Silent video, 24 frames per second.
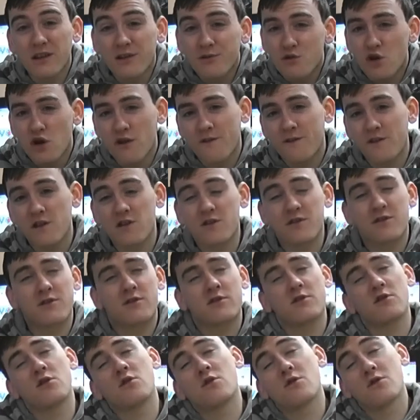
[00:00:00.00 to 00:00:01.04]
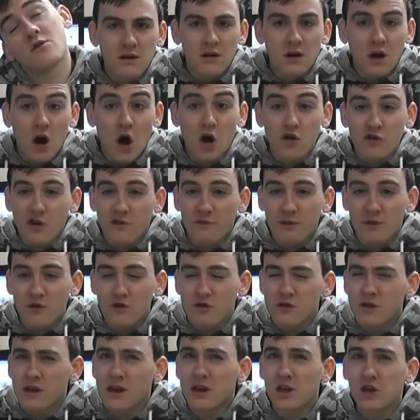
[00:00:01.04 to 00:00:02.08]
it's worth it, so... Also, I've been
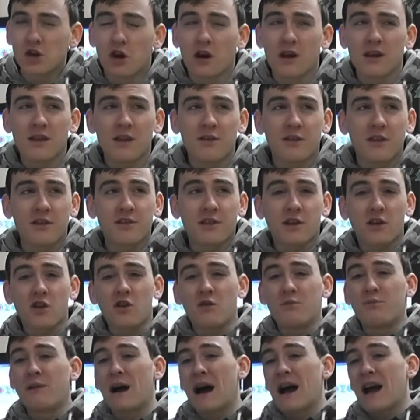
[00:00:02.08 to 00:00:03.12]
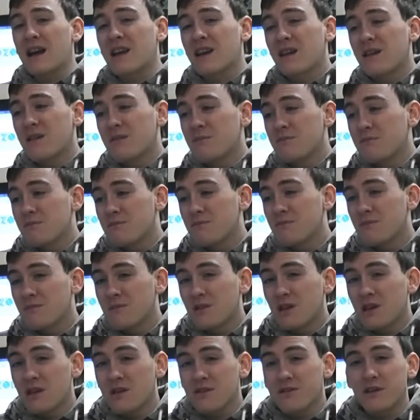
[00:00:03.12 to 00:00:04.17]
really enjoying it since I got back.
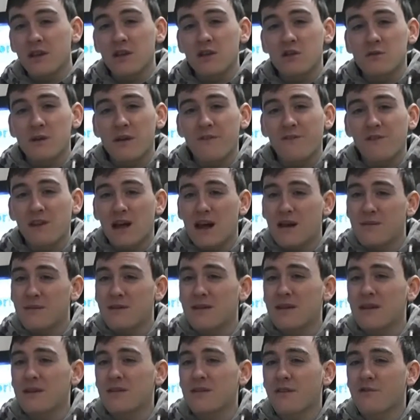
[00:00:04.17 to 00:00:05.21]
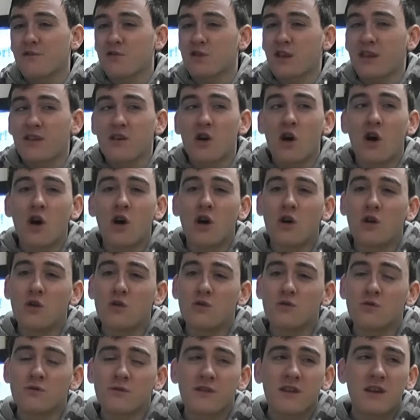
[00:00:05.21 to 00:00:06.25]
You know, seeing all my flatmates, everyone in
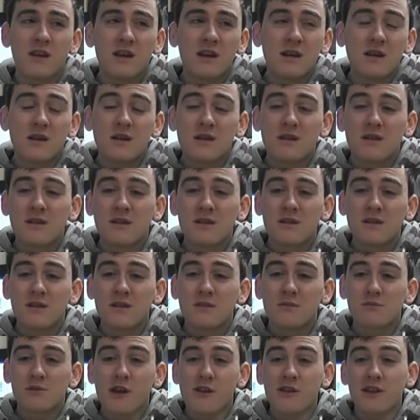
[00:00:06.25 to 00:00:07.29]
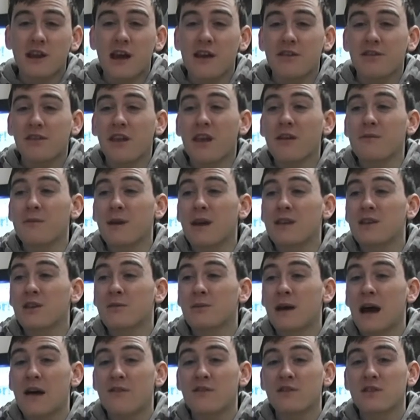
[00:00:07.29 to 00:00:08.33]
halls. Plus, last night we ended
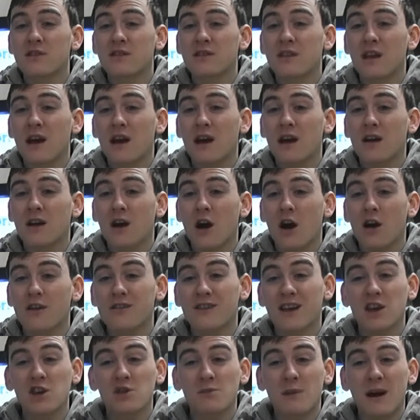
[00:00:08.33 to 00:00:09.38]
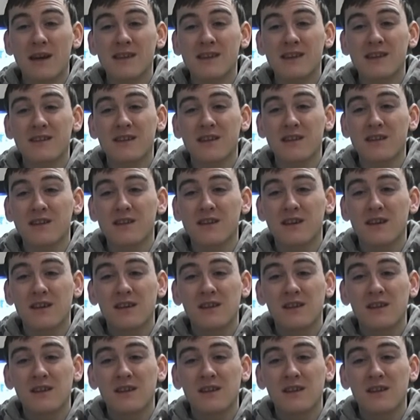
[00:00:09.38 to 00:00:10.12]
up having uh, Cards Against Humanity night.